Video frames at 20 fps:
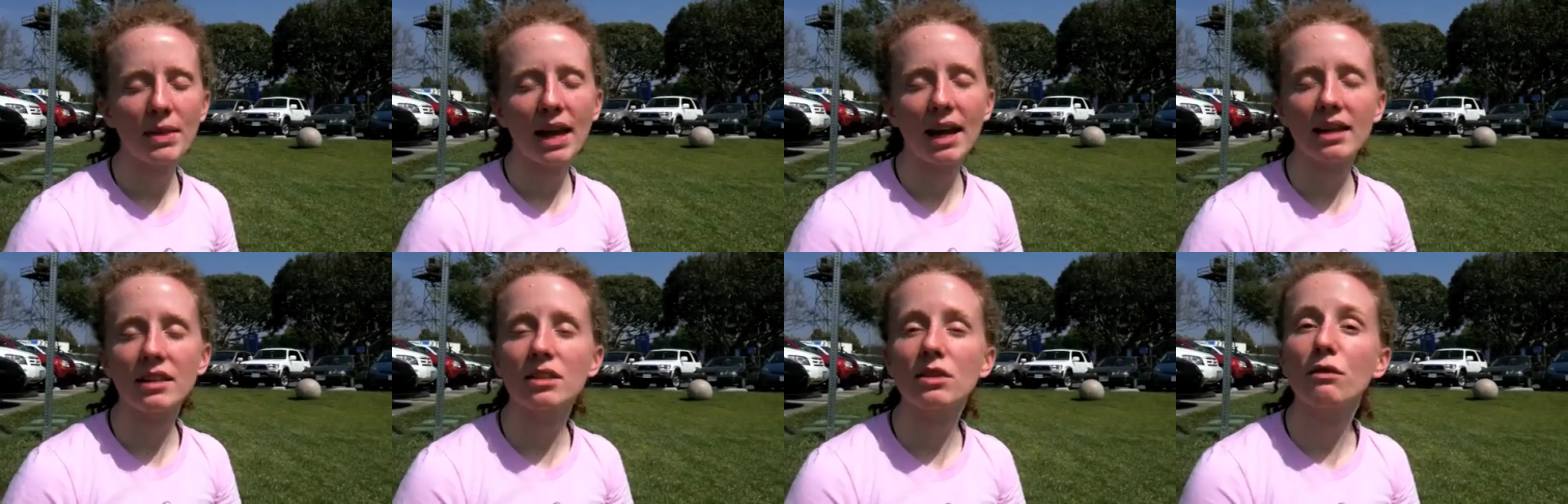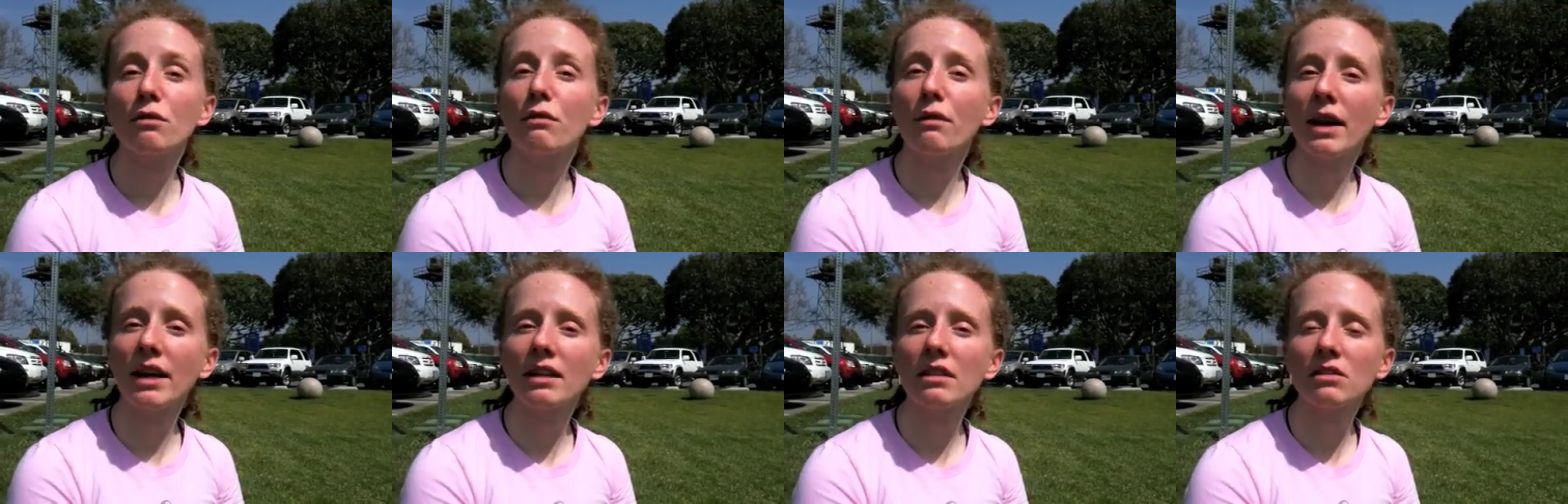has to
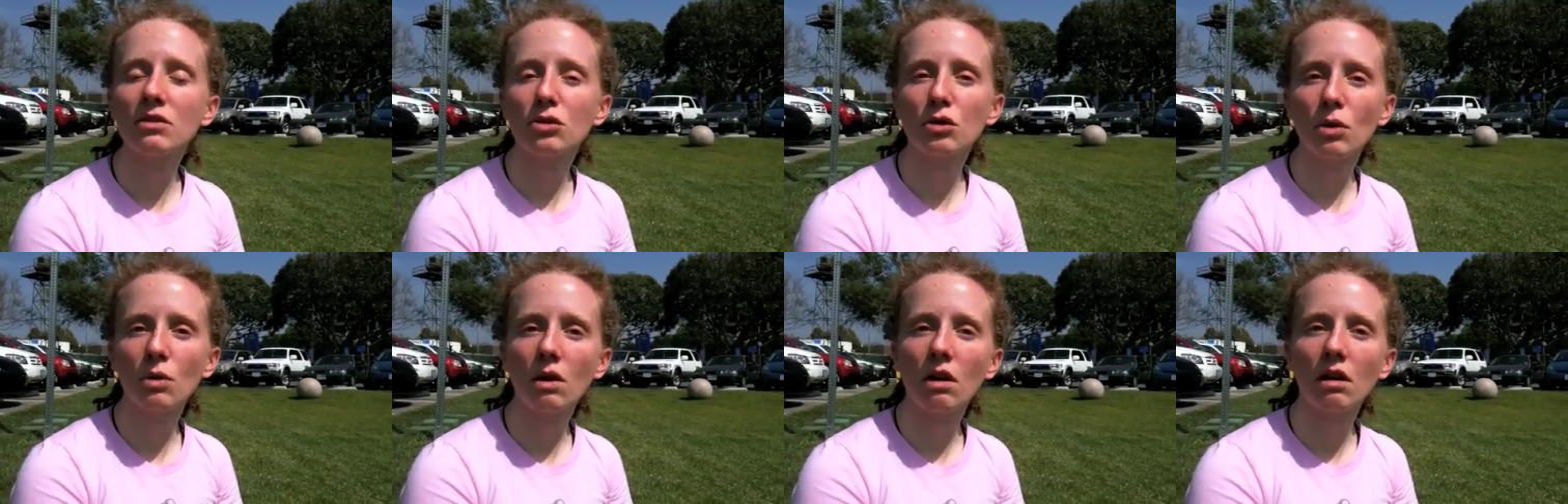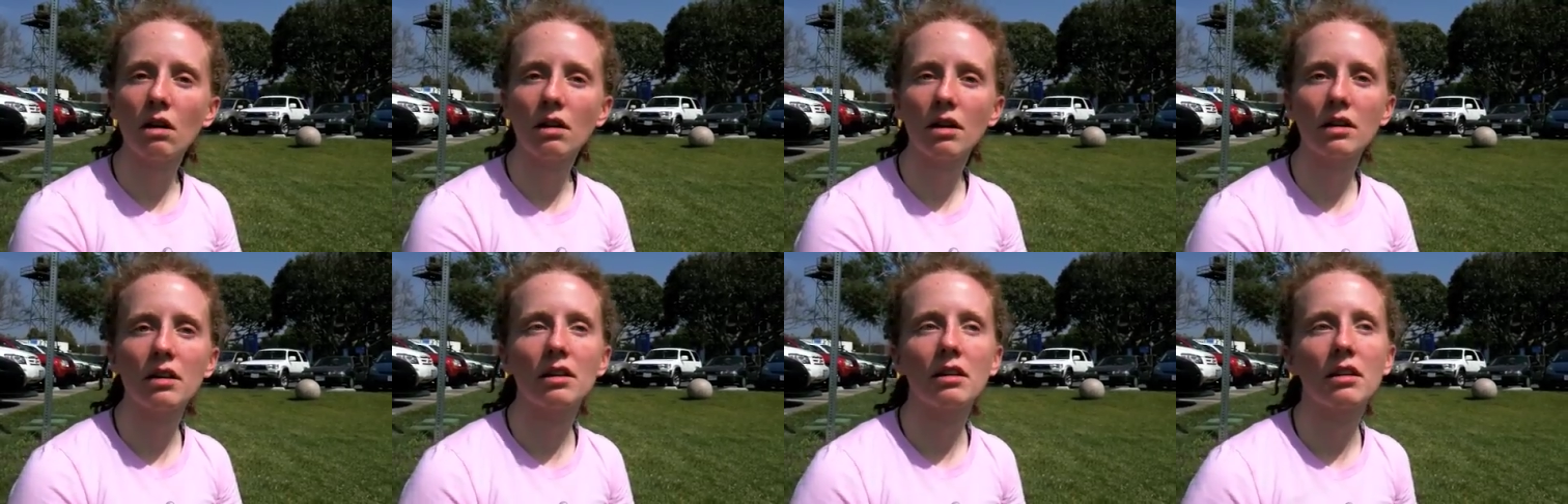fight so
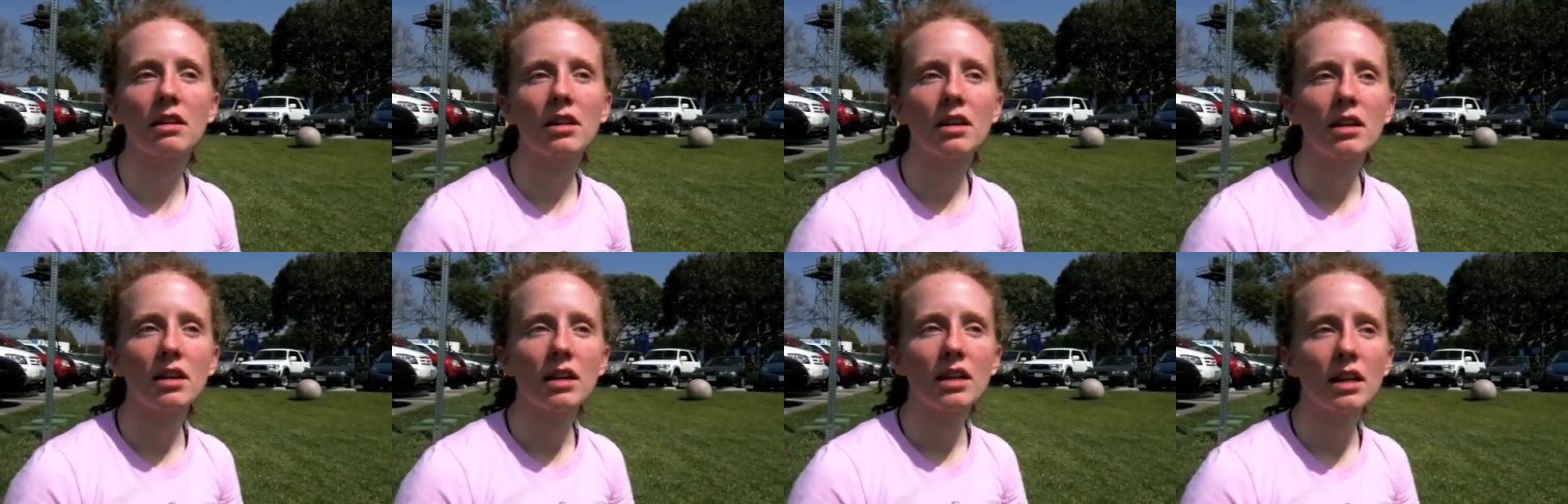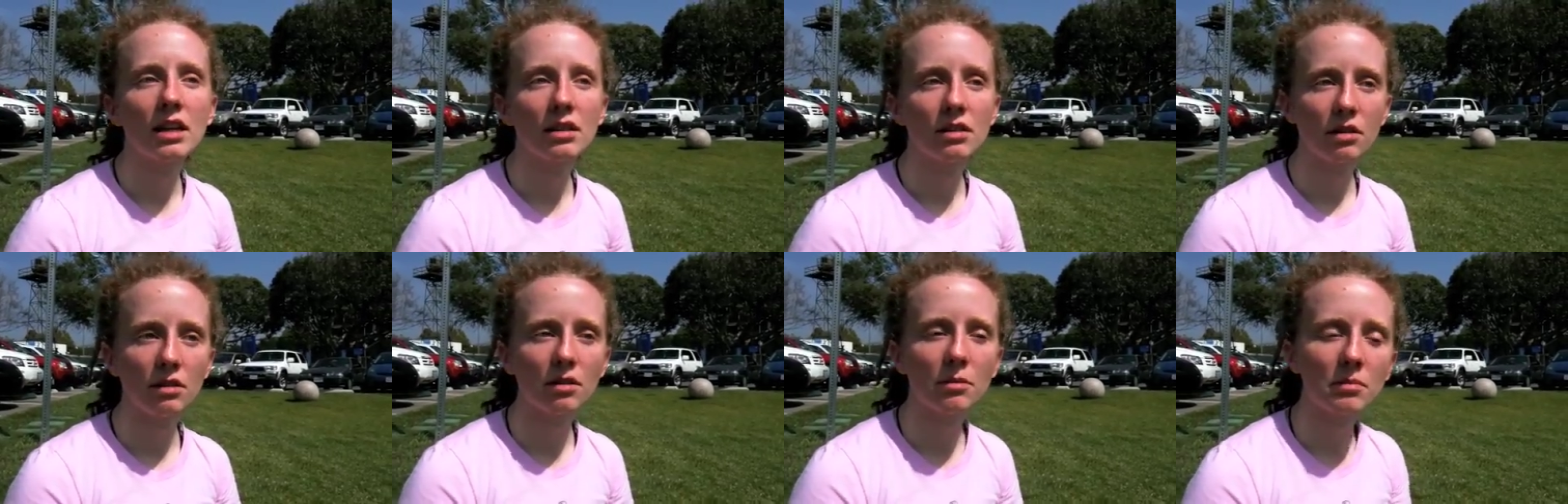hard
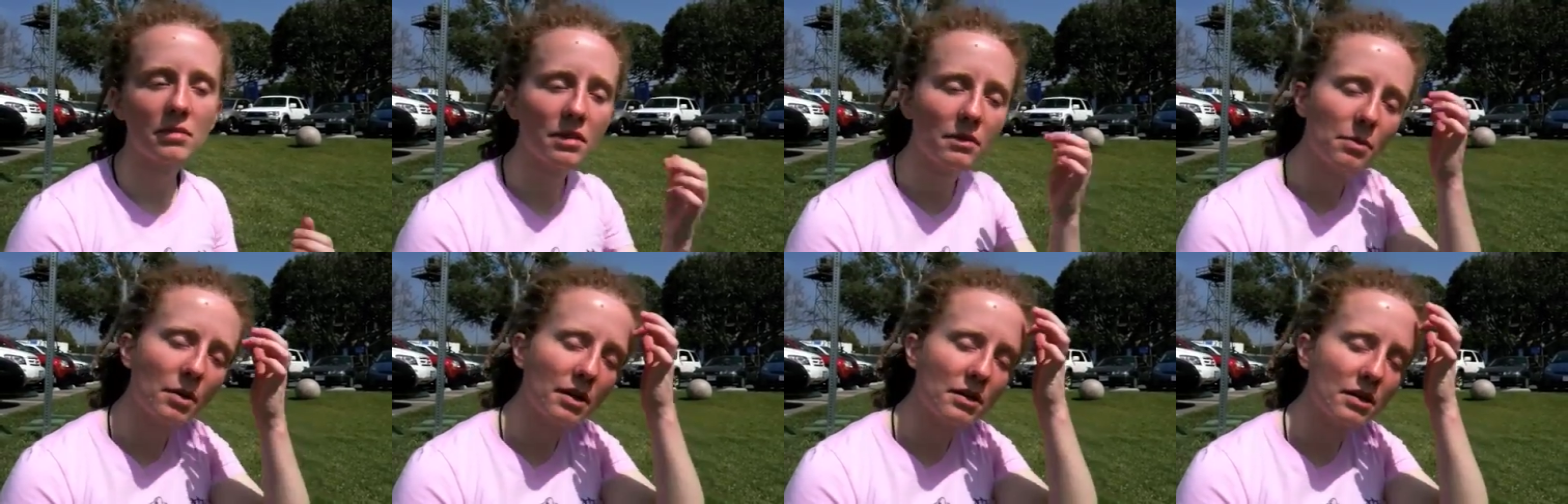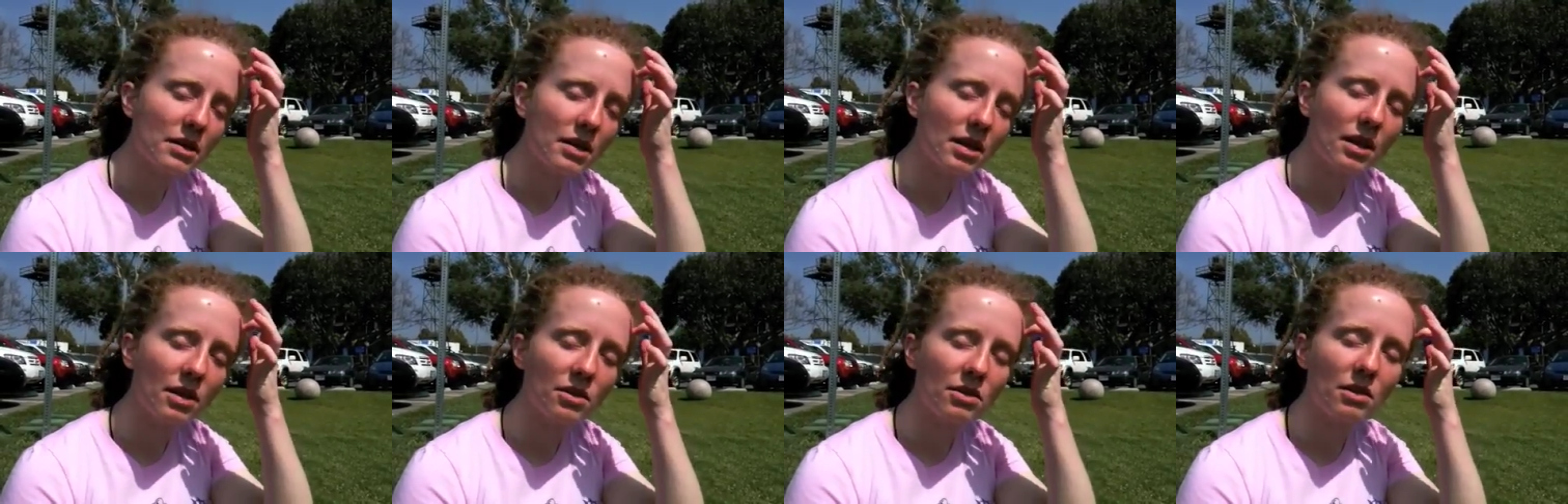in terms of
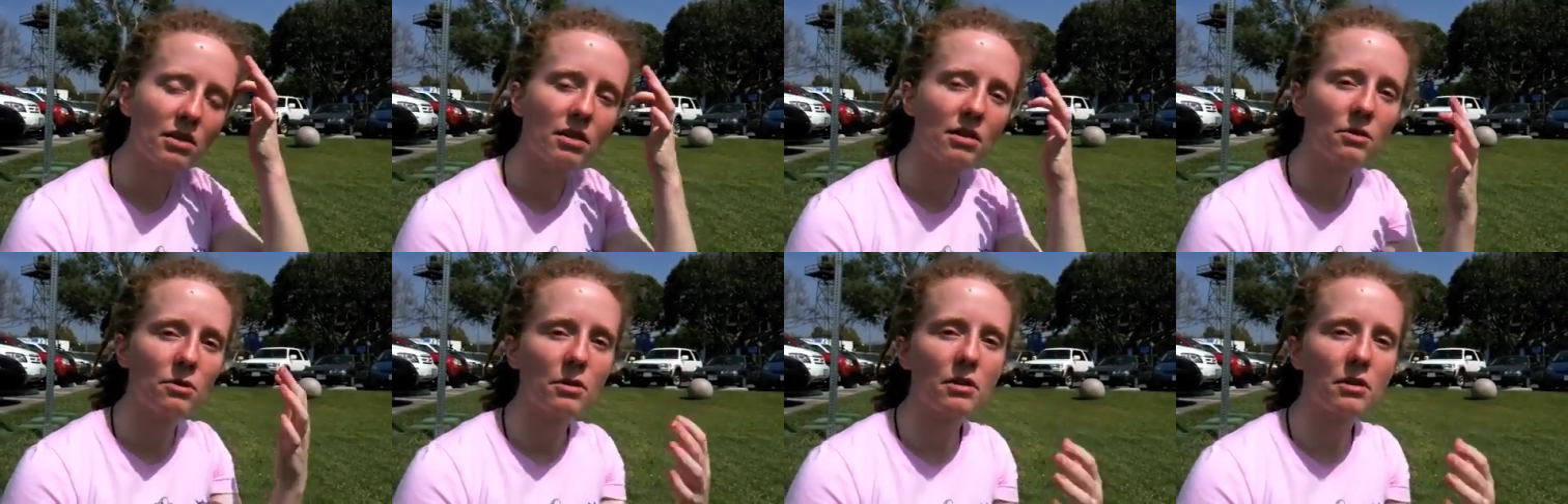presentation in